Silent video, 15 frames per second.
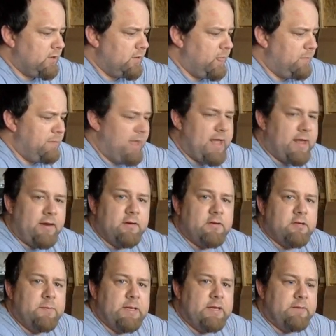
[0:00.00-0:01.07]
Matt,
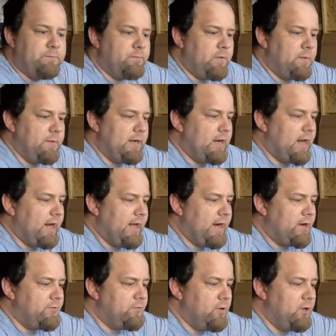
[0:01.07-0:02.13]
I got a
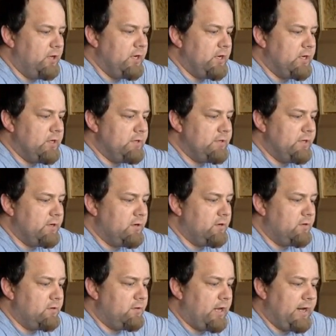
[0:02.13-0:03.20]
really good deal.
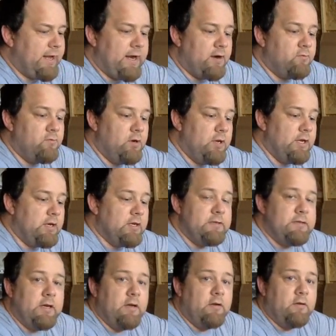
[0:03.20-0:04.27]
I got a really good
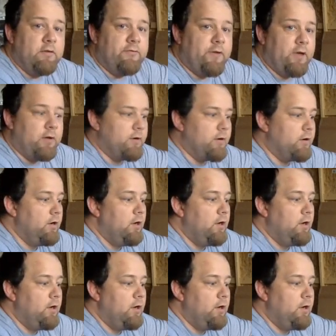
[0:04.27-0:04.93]
deal on the Felder.